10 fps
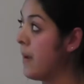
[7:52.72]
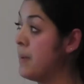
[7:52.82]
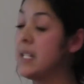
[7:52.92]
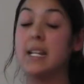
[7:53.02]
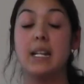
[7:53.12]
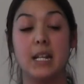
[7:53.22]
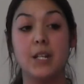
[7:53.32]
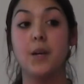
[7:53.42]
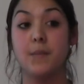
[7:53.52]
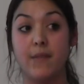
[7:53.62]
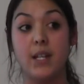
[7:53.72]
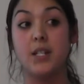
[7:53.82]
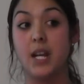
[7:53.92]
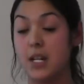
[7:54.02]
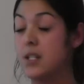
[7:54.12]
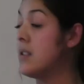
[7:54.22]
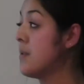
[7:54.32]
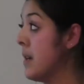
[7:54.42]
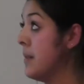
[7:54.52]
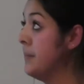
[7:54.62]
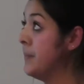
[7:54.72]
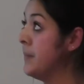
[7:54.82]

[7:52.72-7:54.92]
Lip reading: particularly in terms of education as well.